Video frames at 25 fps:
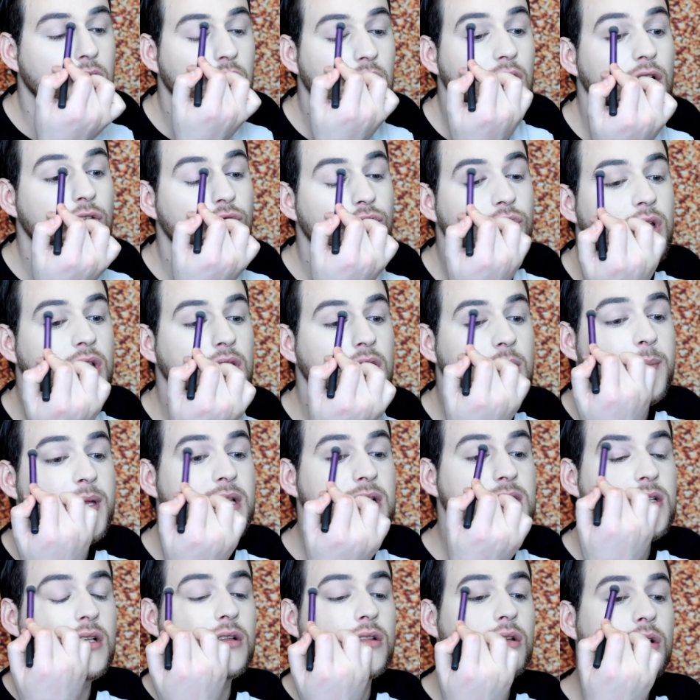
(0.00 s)
It really
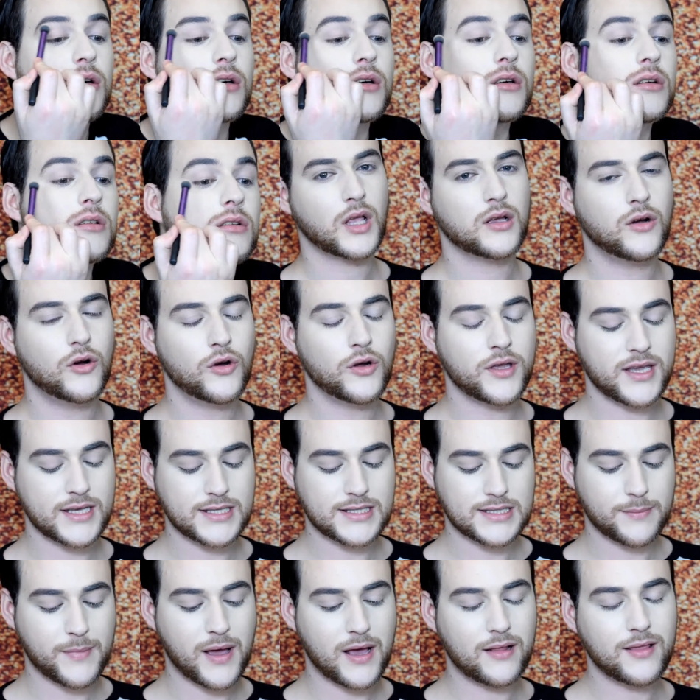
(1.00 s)
means a lot. Okay, so
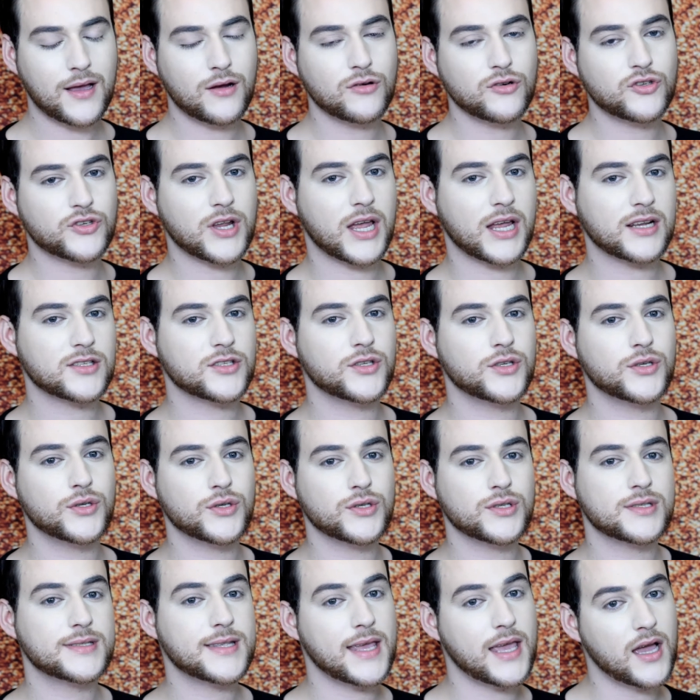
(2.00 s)
my little trick to
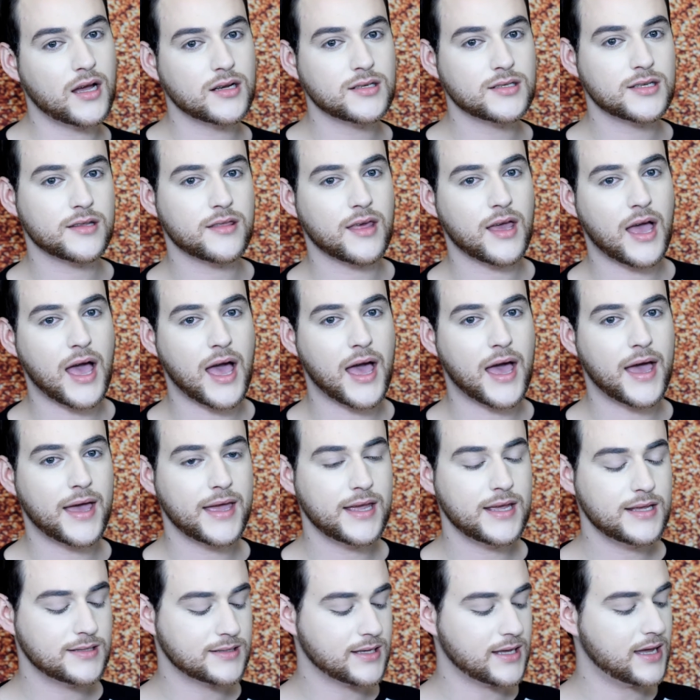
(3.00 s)
set under the
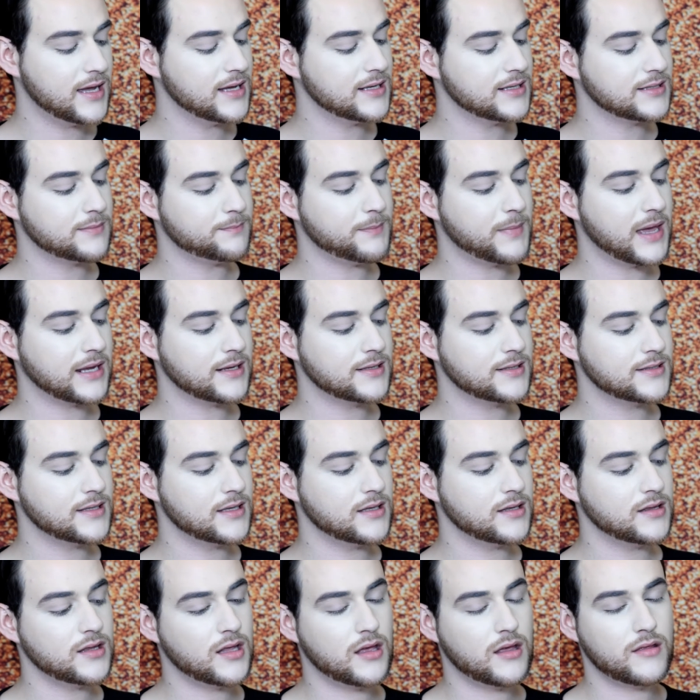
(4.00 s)
eyes is
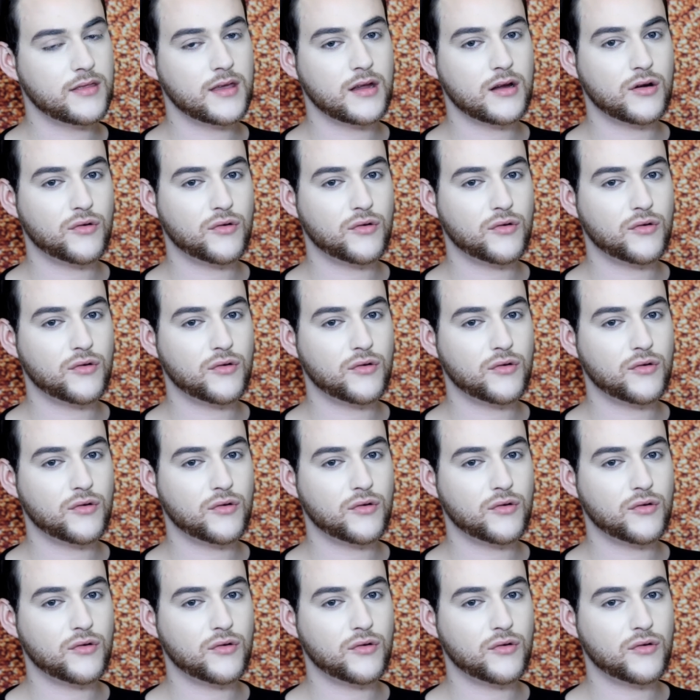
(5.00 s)
mixing the